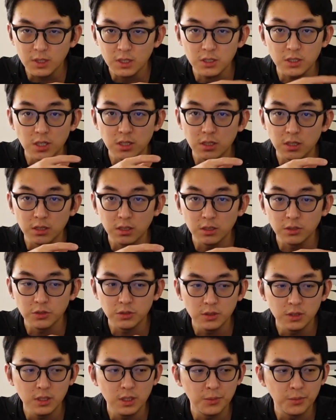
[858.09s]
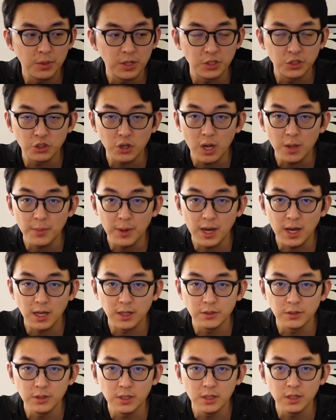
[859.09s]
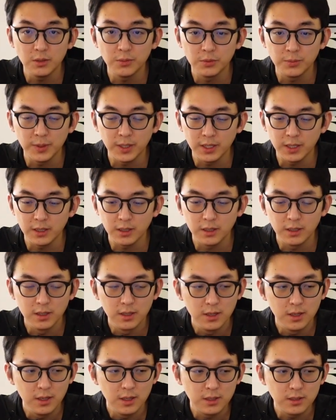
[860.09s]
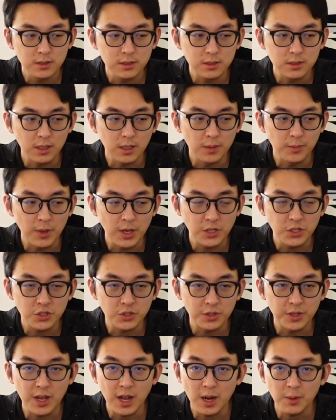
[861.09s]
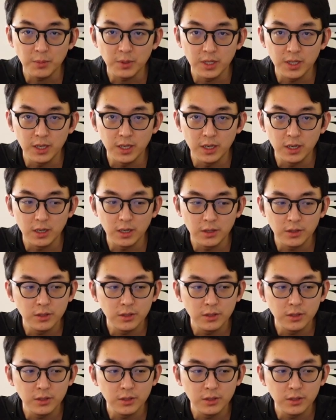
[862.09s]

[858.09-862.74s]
change of clothes, you do need to bring a tripod, you need to bring some extra camera gear.